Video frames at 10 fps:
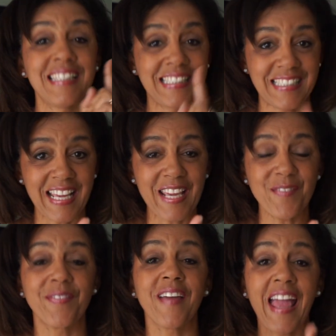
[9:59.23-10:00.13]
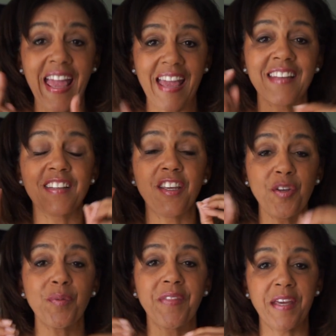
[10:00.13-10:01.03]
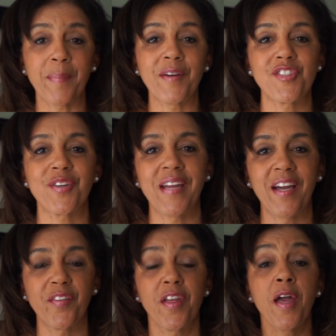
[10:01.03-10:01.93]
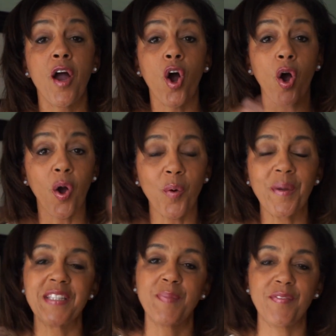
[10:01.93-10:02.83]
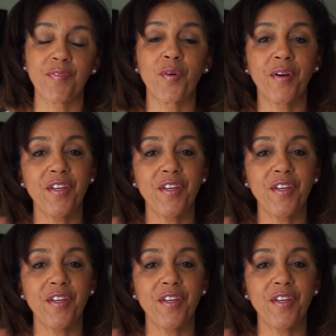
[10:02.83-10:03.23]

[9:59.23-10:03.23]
safe and you think about your health always before